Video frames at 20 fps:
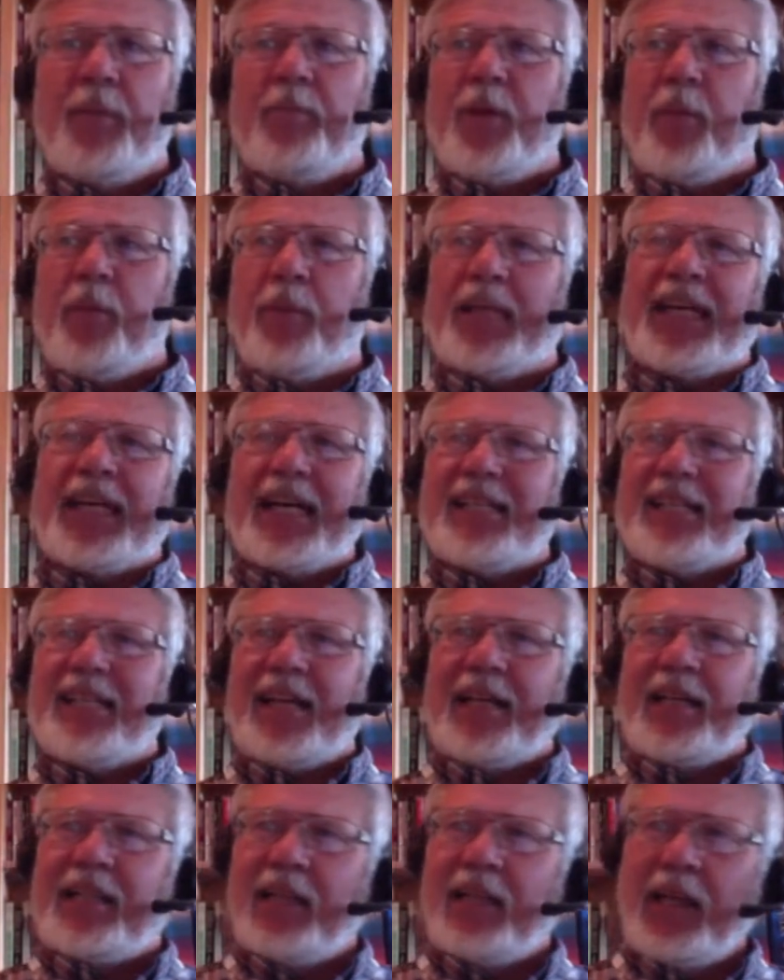But guys
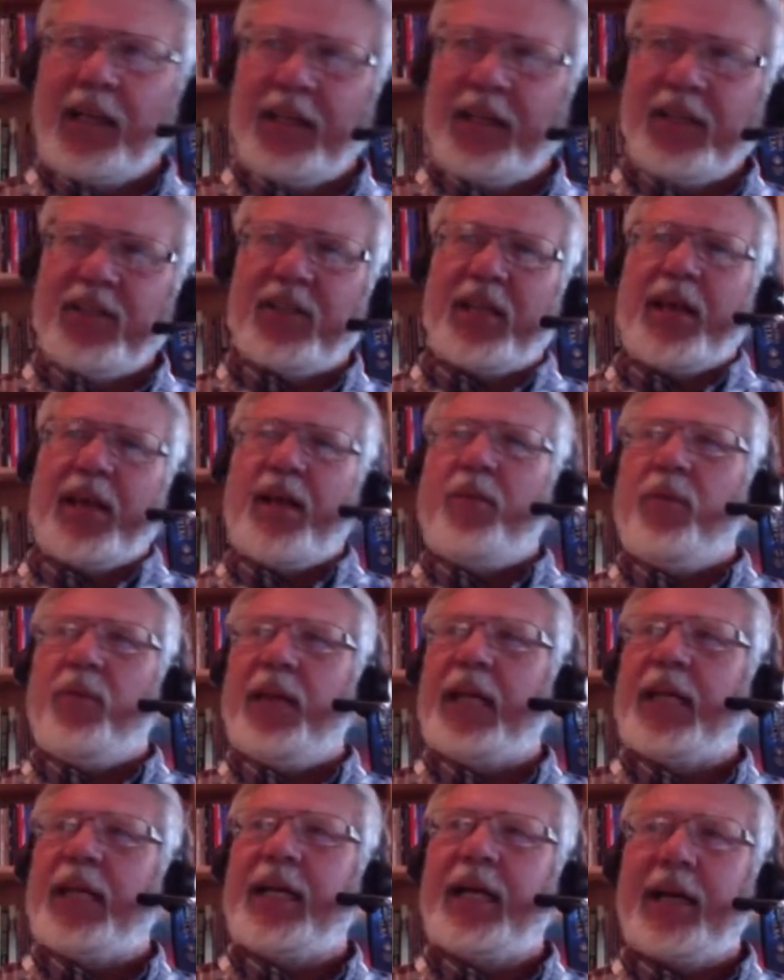like Dulles, they
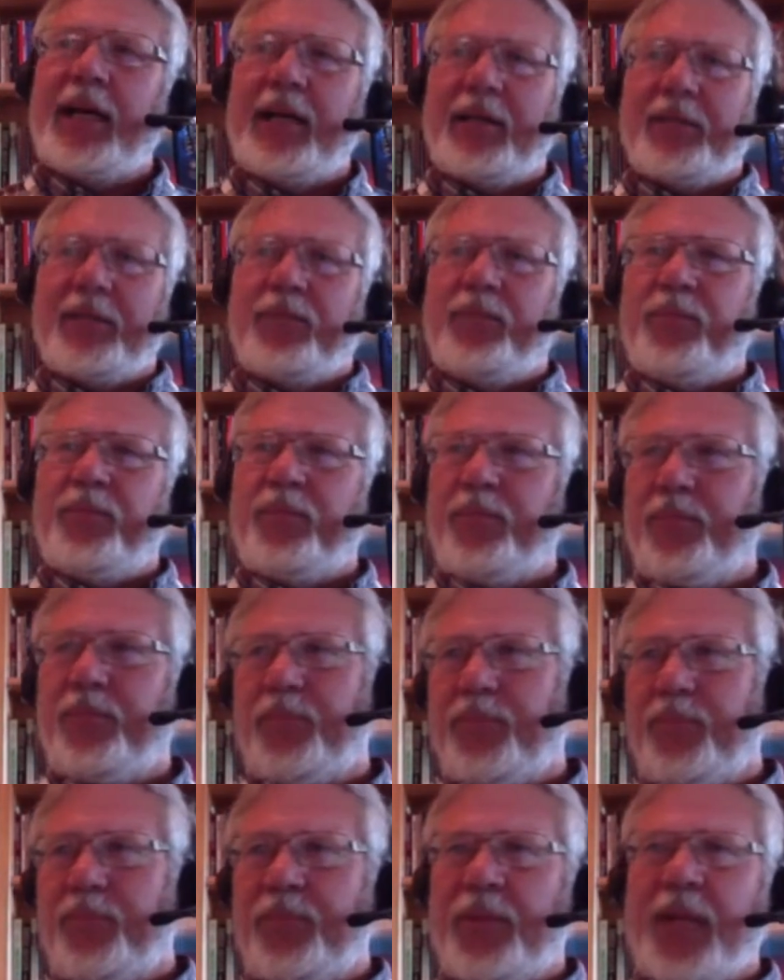really got
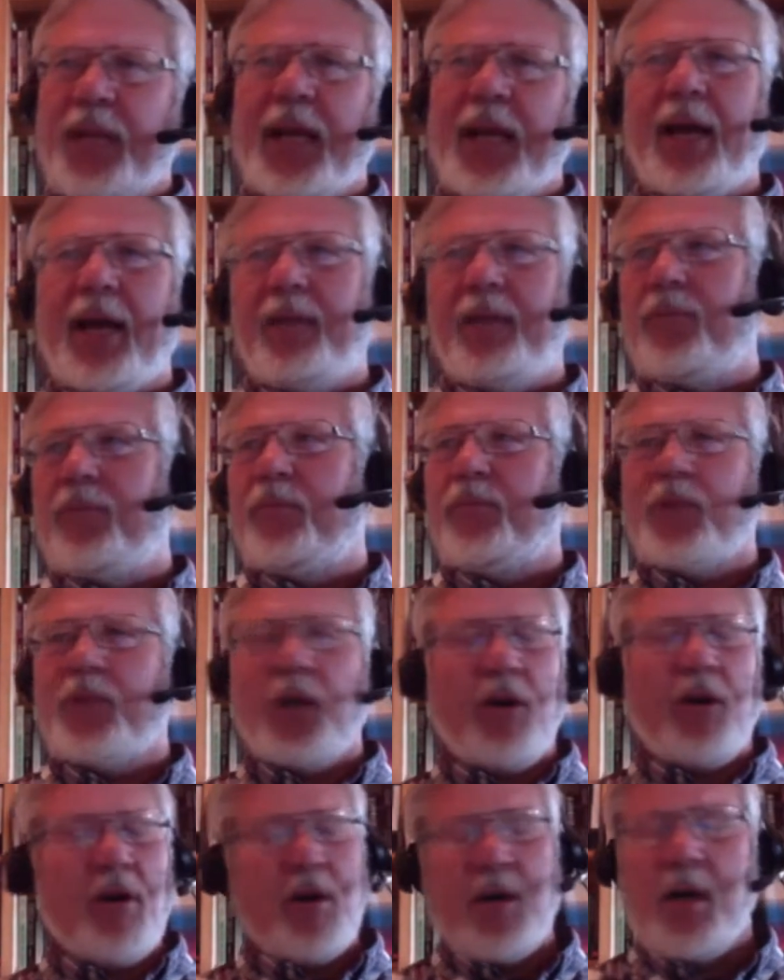they got
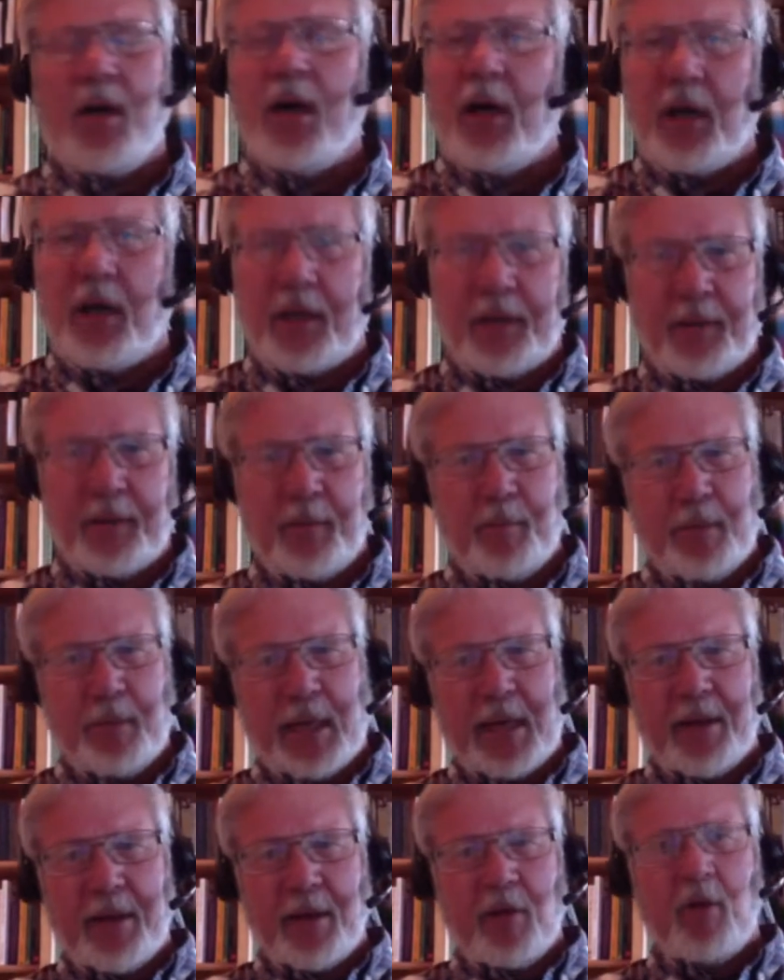turned on
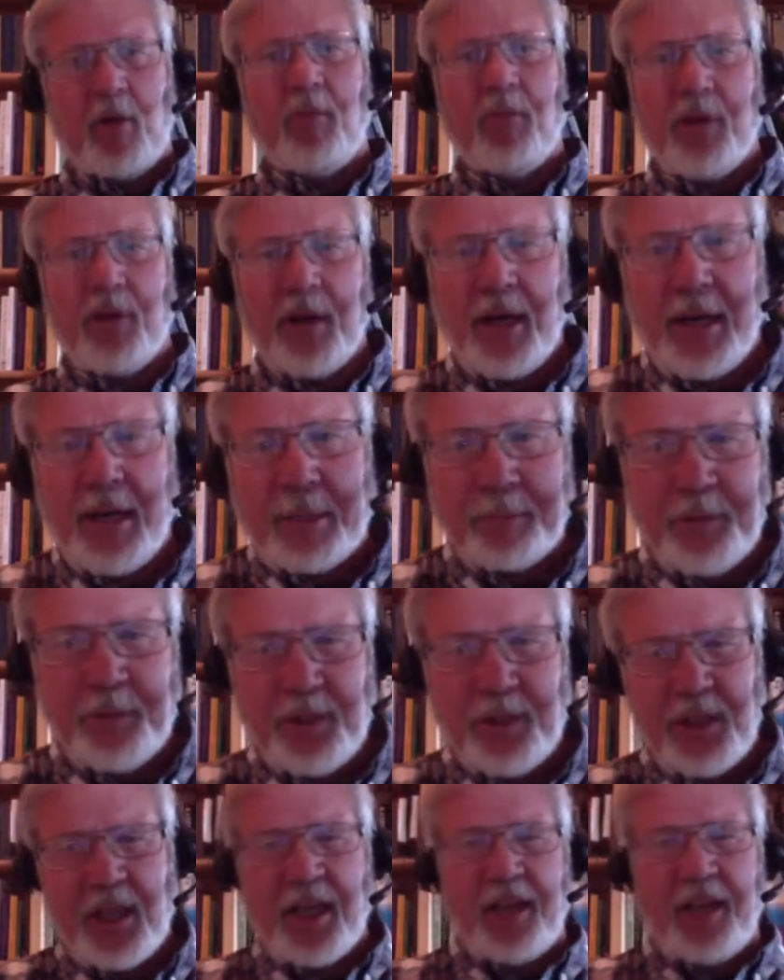by the covert ops.
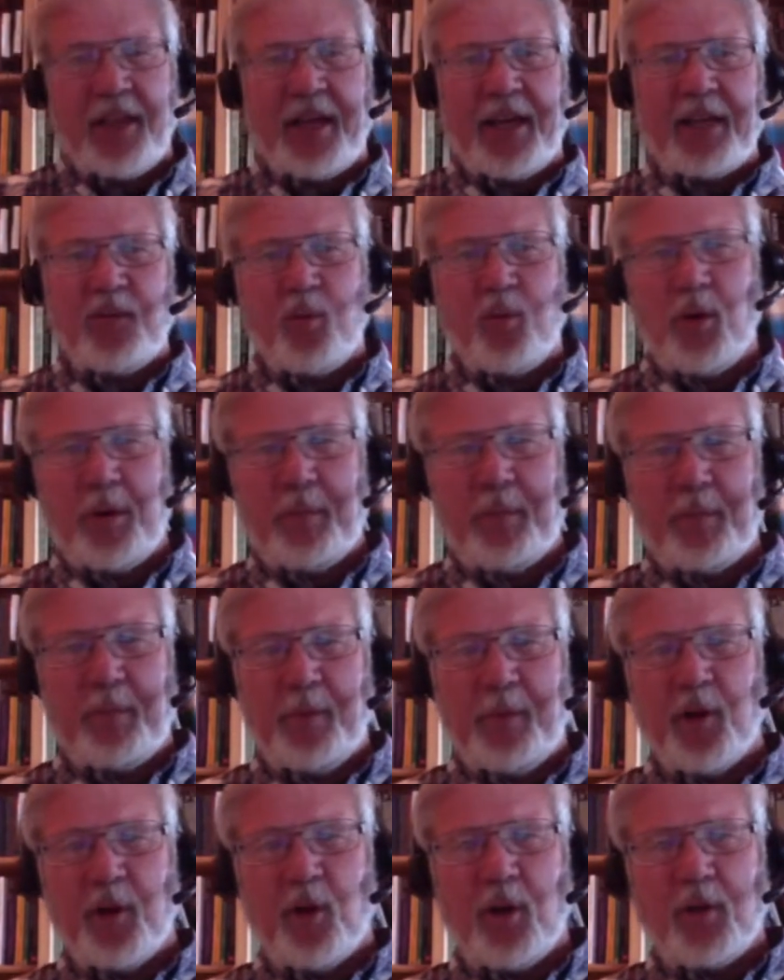That's what
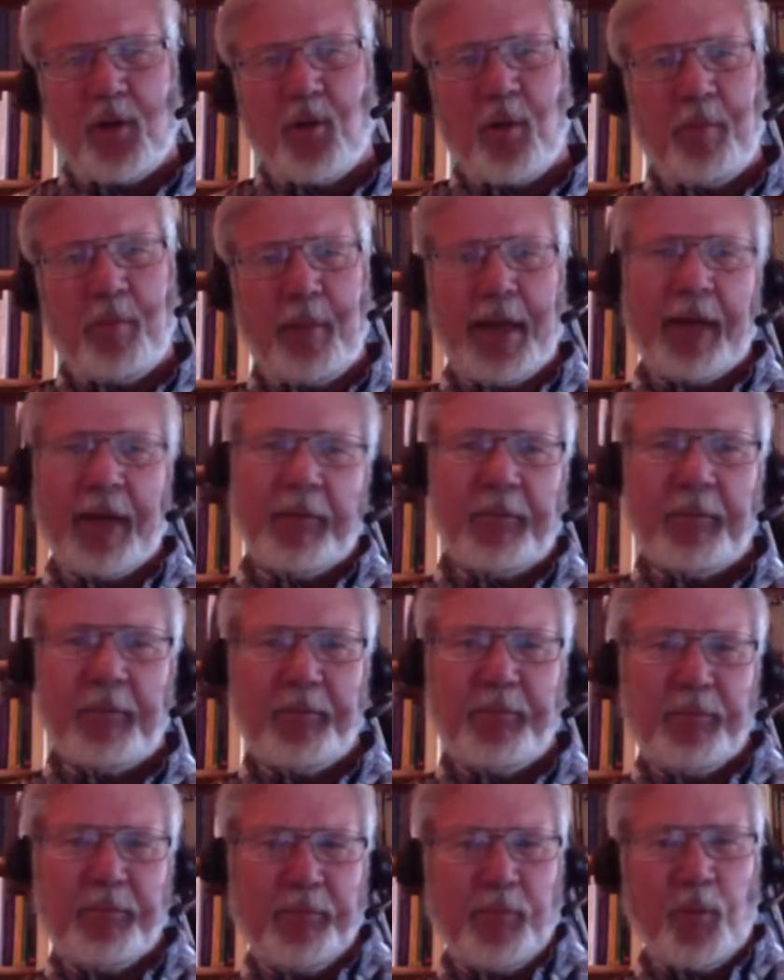you know. That's what made them
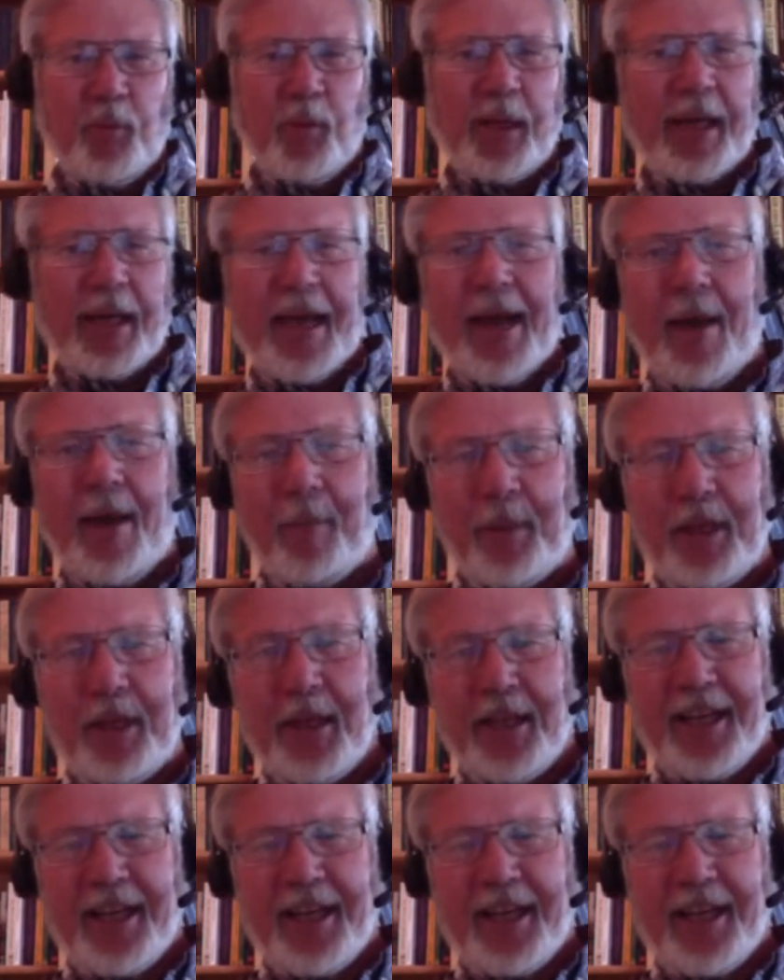sure. really happy.